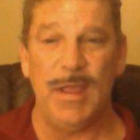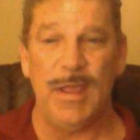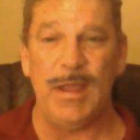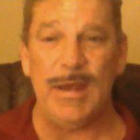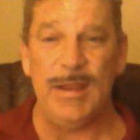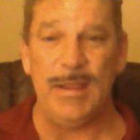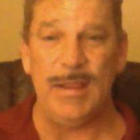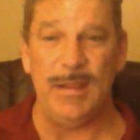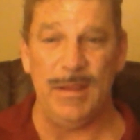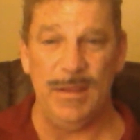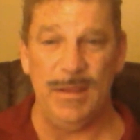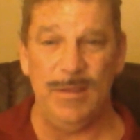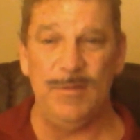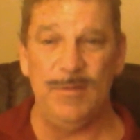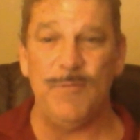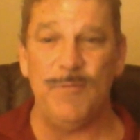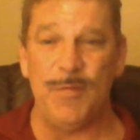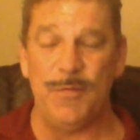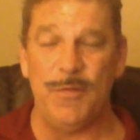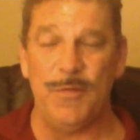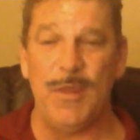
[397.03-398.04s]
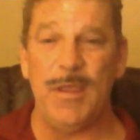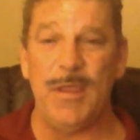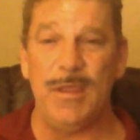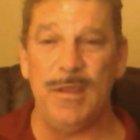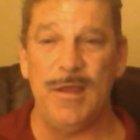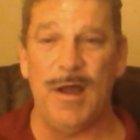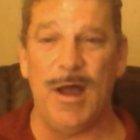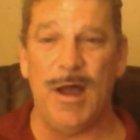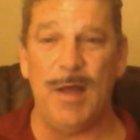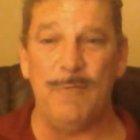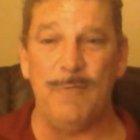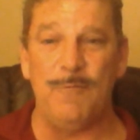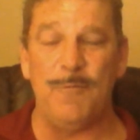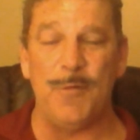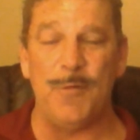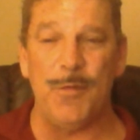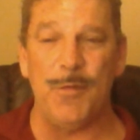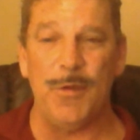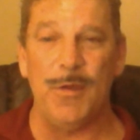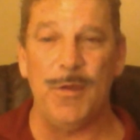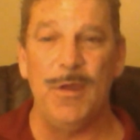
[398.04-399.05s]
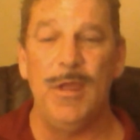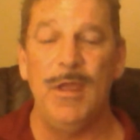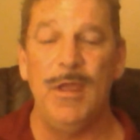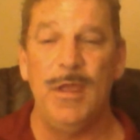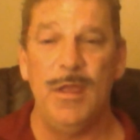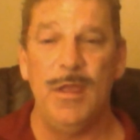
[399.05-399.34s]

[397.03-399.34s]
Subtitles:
and even thank God for the